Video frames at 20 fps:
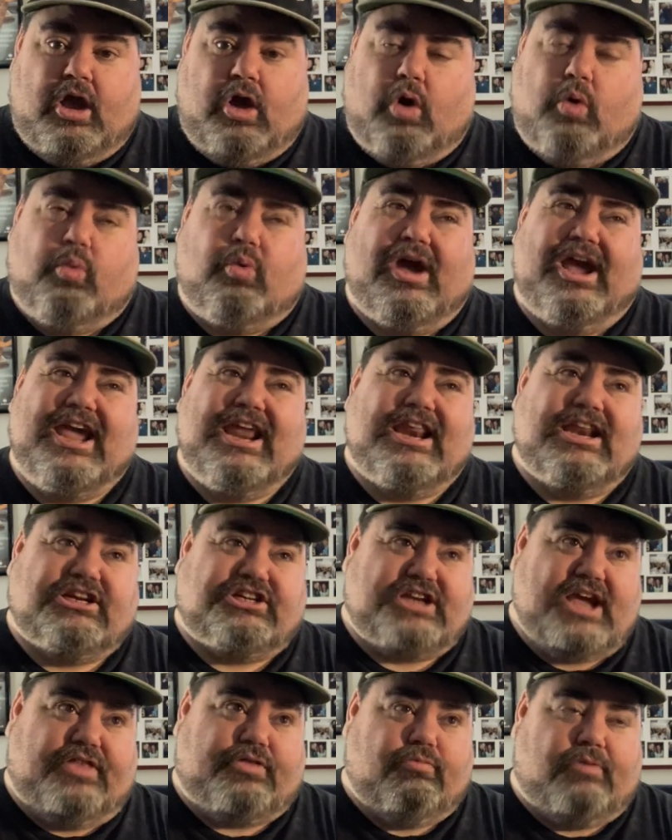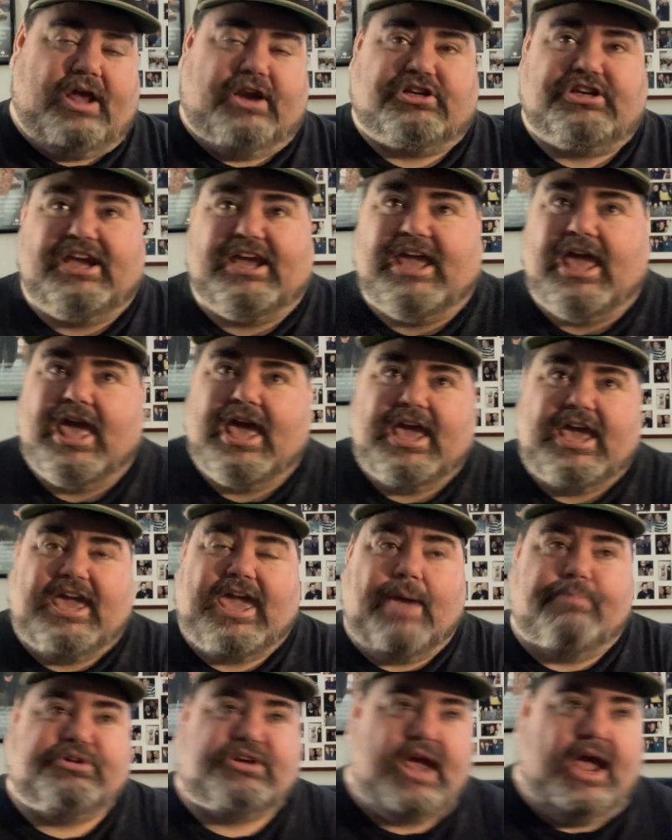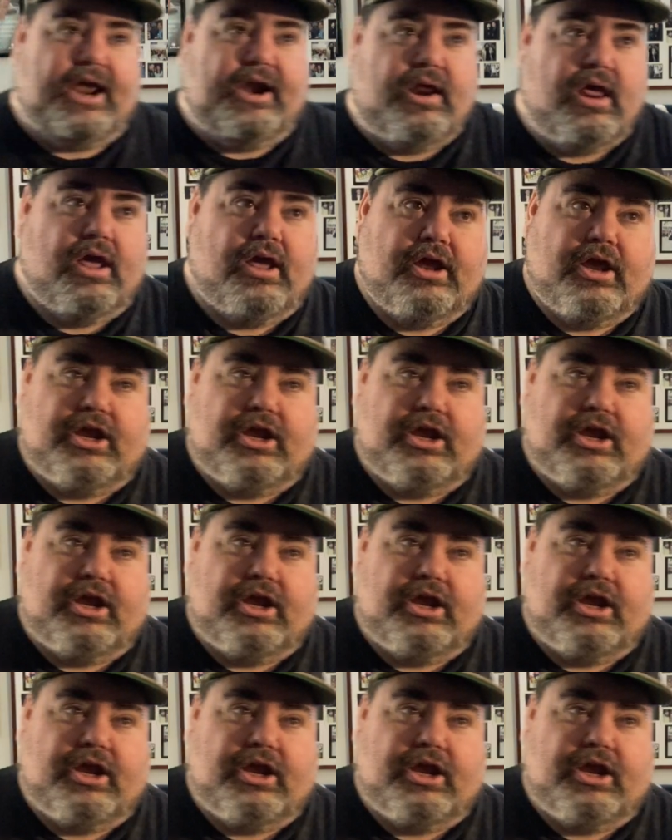Well, he didn't say the Raiders. He kept saying,